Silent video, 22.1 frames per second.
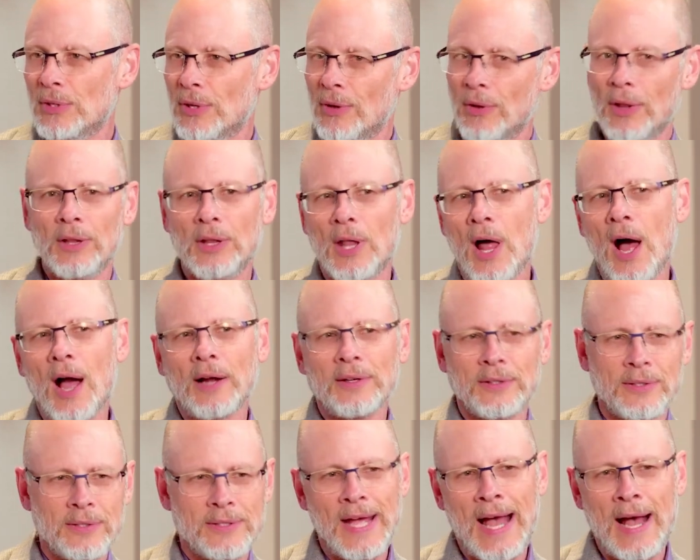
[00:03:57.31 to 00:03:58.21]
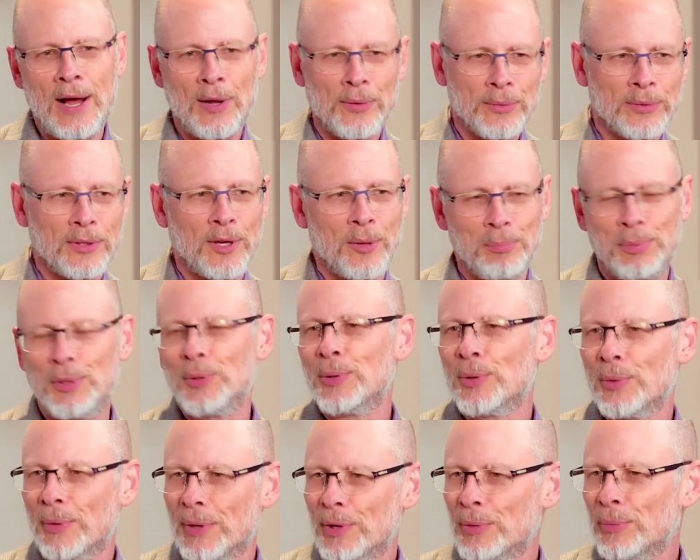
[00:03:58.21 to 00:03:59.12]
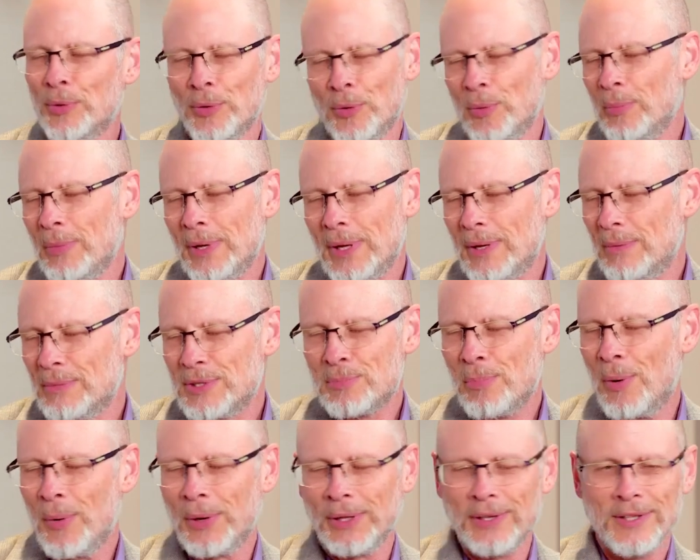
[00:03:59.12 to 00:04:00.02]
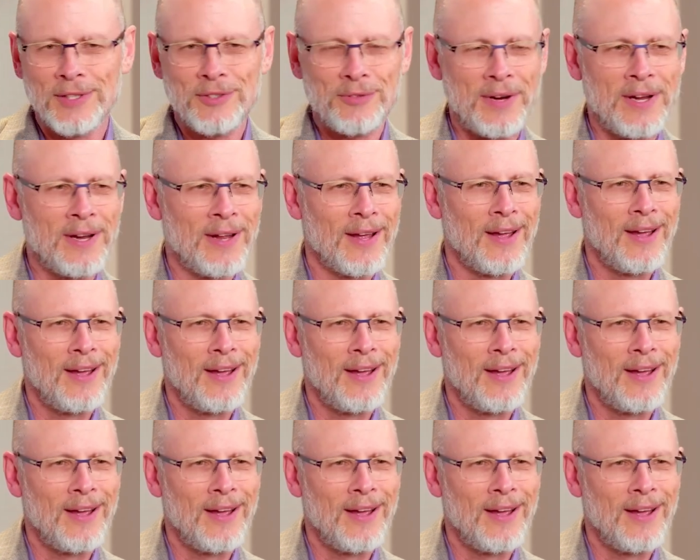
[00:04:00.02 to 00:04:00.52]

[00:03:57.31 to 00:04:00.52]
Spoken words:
a locked down computer in a room. I mean, it's pointless, right?